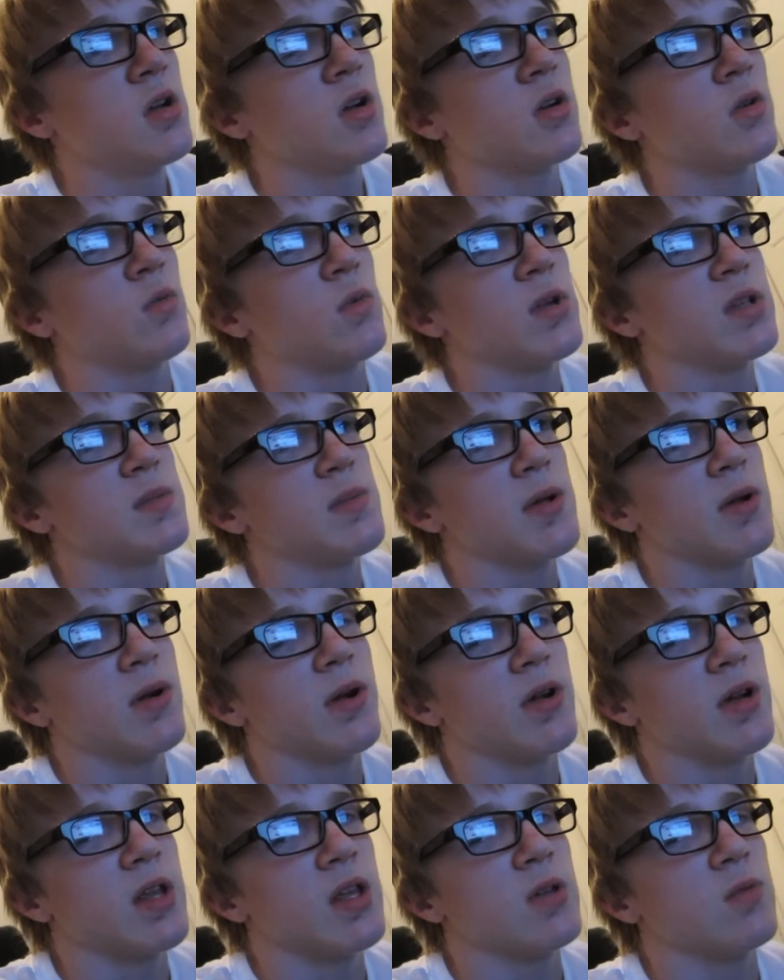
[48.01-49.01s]
or went to bed
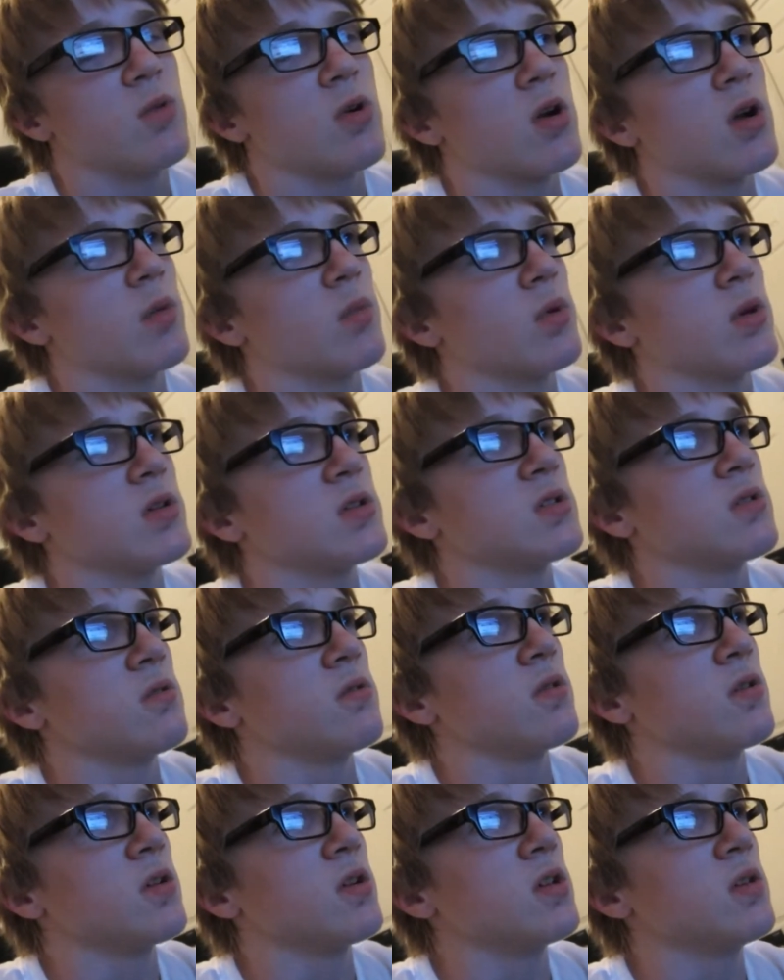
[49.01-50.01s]
around eight, woke up around
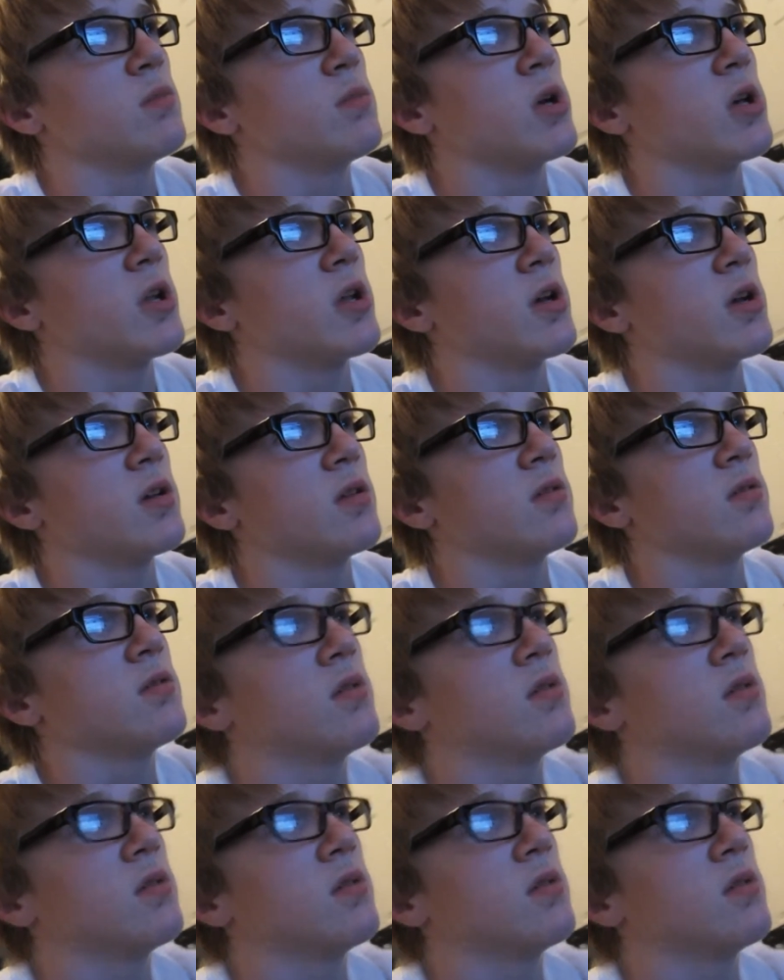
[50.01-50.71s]
2:30. But uh,